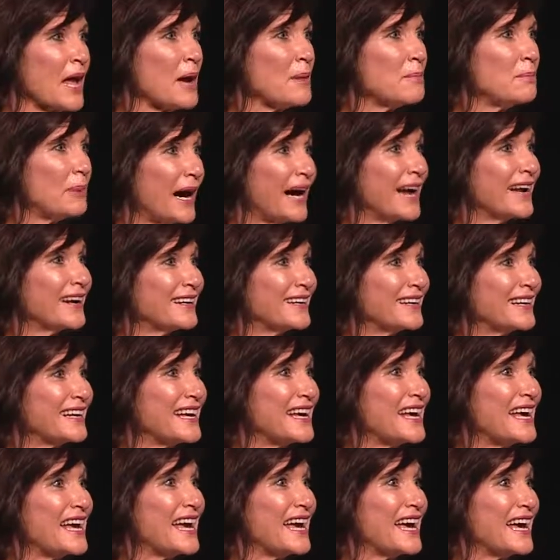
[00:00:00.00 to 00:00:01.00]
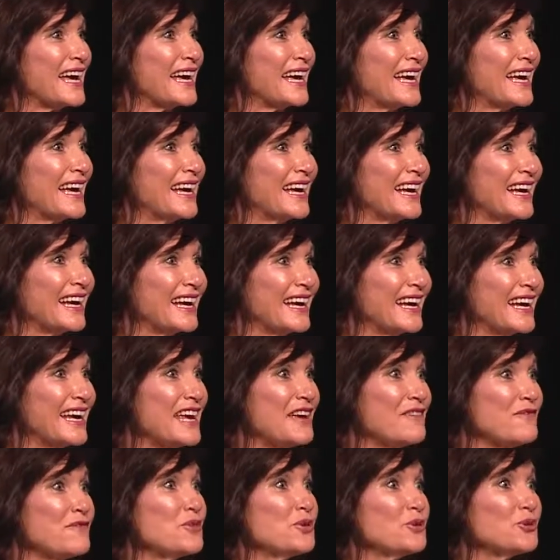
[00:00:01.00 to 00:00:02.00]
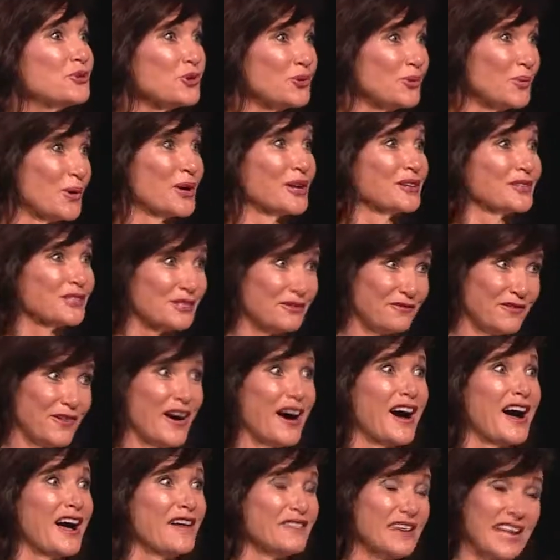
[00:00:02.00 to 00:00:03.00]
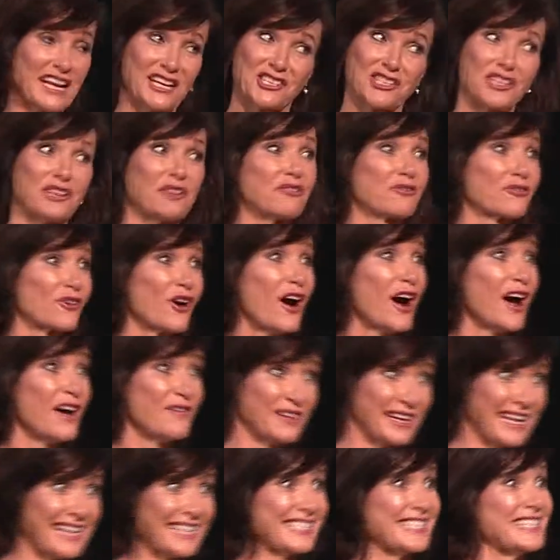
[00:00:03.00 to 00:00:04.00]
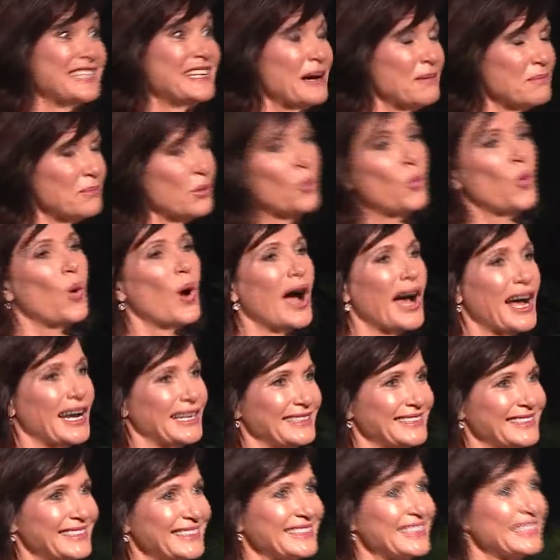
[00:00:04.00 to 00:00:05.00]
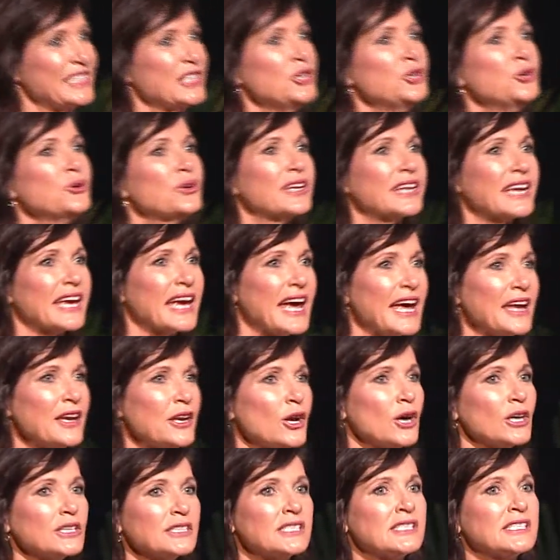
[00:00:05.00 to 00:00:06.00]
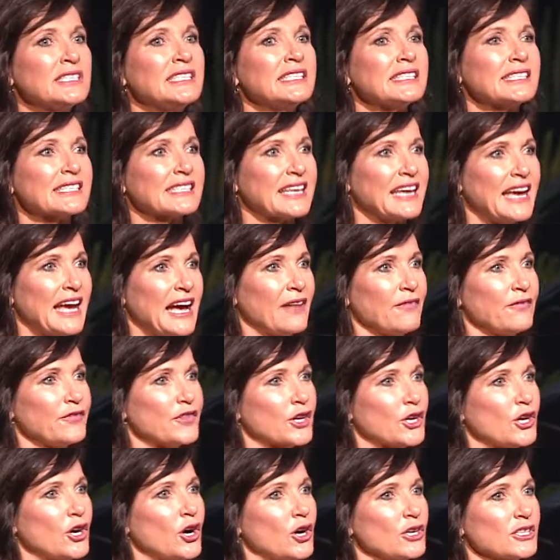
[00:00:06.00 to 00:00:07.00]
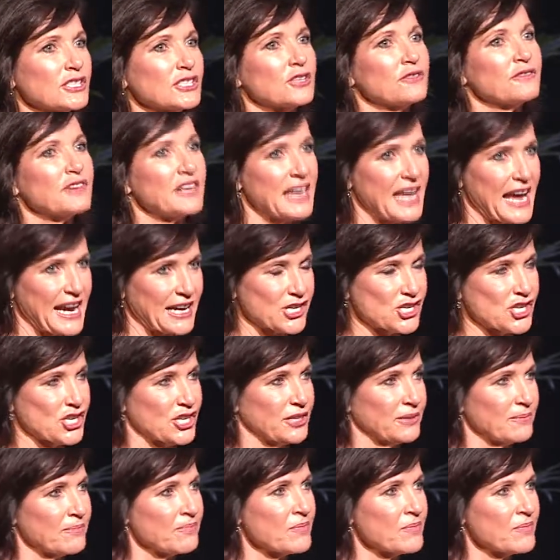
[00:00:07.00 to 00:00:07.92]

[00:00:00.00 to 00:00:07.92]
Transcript: But if you do want to survive and actually thrive and get to number one, you cannot discount the cost of inaction.